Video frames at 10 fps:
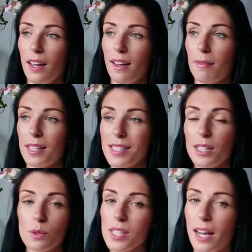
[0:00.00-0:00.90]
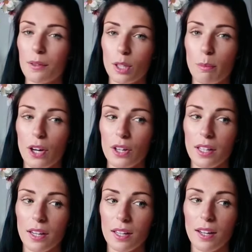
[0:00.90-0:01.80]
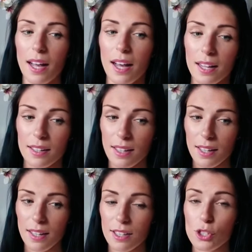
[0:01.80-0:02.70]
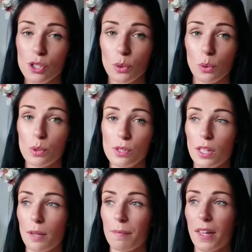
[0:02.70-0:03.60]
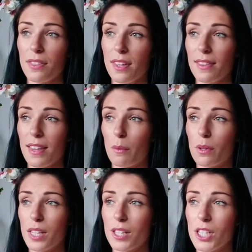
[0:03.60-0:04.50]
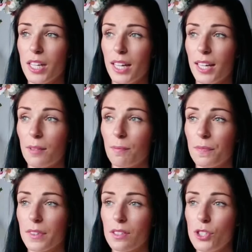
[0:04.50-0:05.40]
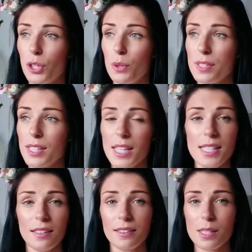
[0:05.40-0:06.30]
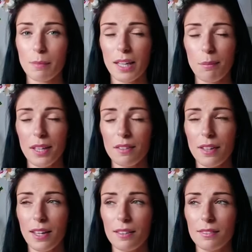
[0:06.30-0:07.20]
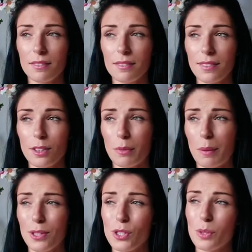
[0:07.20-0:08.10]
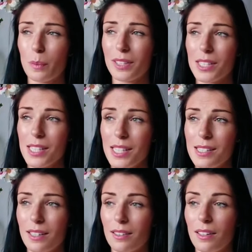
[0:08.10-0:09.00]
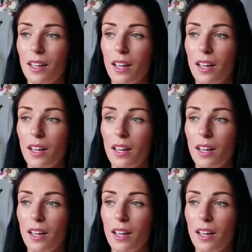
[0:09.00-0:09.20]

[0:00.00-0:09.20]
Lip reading: I'm in this little town in America, and it's just awesome. I think there was actually 2 seasons maybe of it, or maybe just the 1 season.